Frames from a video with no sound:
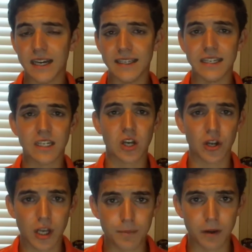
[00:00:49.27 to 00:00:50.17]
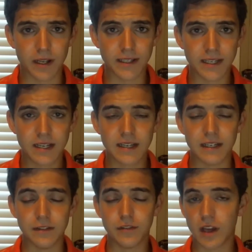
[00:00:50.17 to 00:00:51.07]
get caught up on
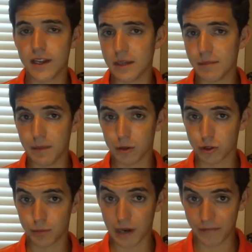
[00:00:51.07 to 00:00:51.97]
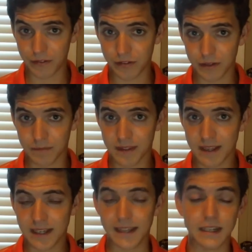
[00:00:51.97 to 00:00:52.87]
in studying biblical prophecy.
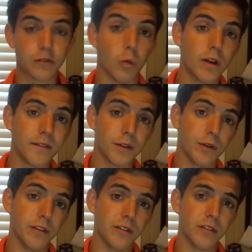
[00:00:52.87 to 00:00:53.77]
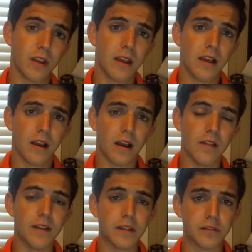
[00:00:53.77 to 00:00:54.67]
And it's one of the reasons
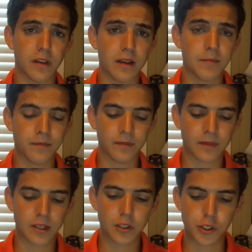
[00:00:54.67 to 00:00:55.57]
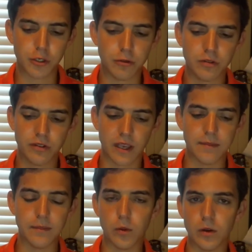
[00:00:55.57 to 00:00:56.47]
that some choose a
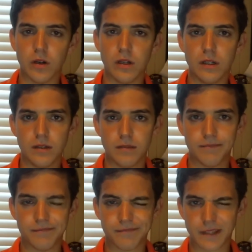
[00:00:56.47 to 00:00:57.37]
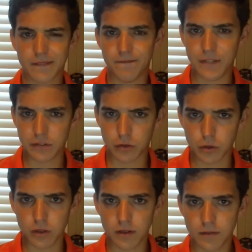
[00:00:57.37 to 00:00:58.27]
more
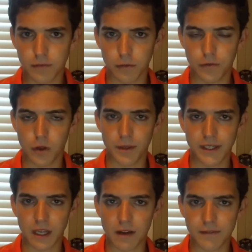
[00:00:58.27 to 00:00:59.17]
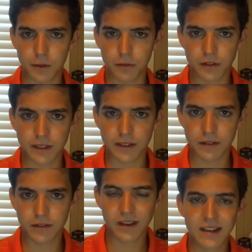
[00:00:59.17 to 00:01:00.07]
physical fulfillment of those
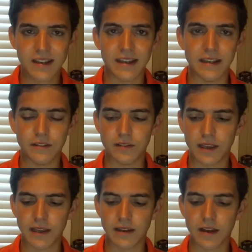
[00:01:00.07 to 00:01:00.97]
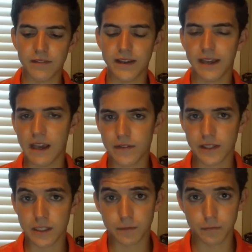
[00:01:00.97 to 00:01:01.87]
things instead of a
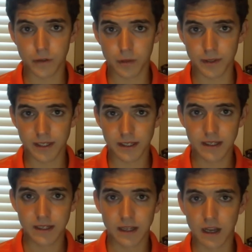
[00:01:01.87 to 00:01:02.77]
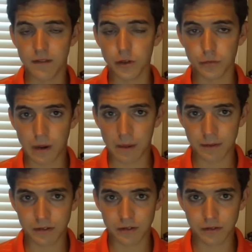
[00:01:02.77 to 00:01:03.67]
heavenly fulfillment of those
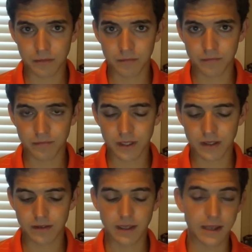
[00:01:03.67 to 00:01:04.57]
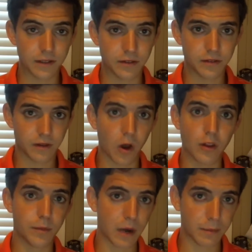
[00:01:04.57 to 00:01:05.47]
promises. That is all
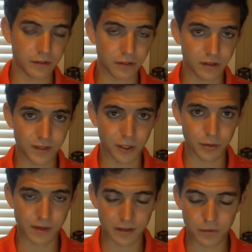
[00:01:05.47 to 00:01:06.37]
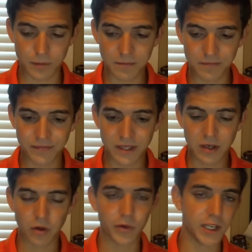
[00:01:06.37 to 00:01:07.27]
the promises of the Old Testament.
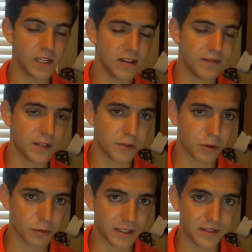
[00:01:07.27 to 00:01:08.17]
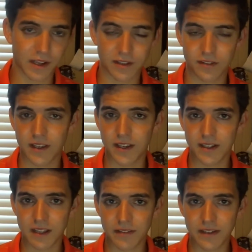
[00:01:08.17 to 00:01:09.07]
When an individual reads Isaiah
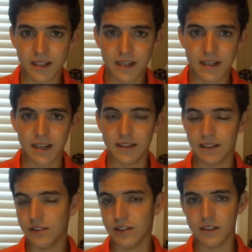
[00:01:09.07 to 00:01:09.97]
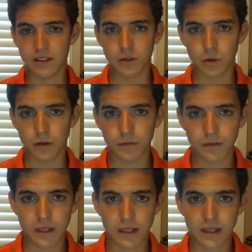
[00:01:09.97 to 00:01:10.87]
11 and they see that the wolf
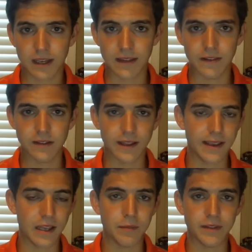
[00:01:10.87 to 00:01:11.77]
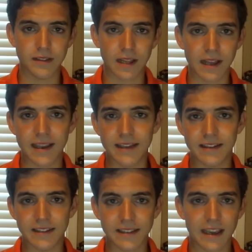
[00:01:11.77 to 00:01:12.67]
and the lamb and the lion
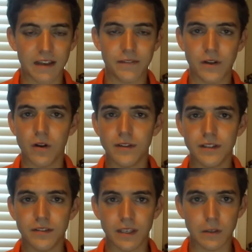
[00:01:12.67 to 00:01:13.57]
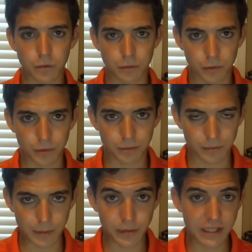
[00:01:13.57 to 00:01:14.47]
and the calf and all these things would
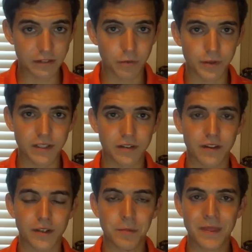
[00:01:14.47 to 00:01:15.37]
be pleasant with each other,